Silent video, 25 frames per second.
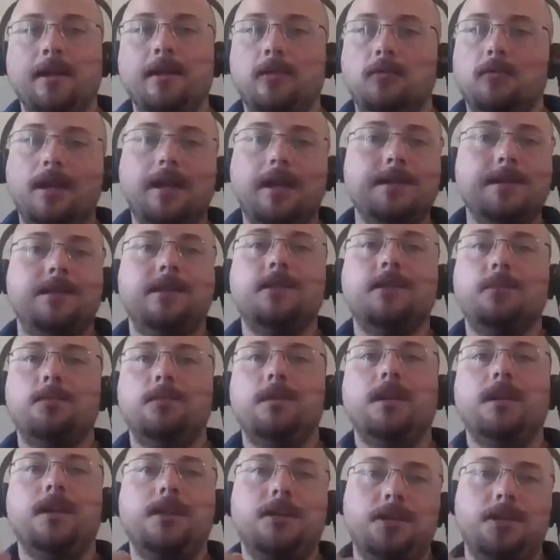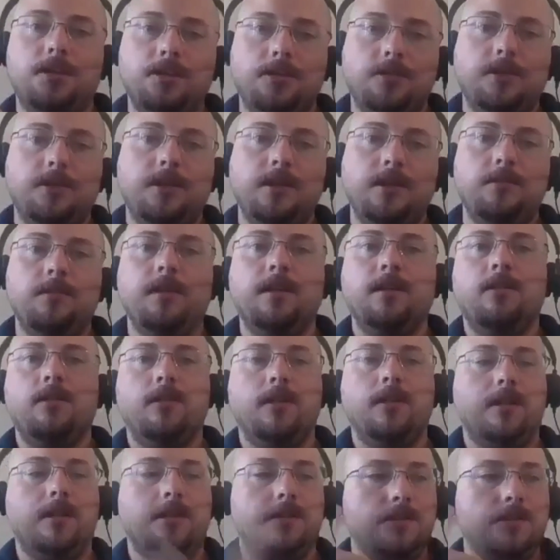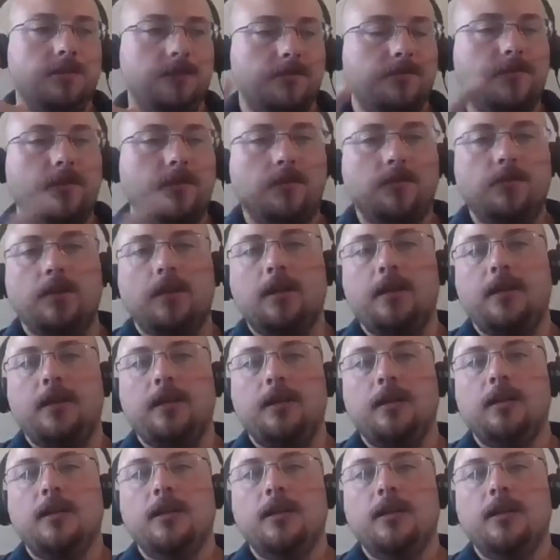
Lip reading: Right this minute, your email and your phone line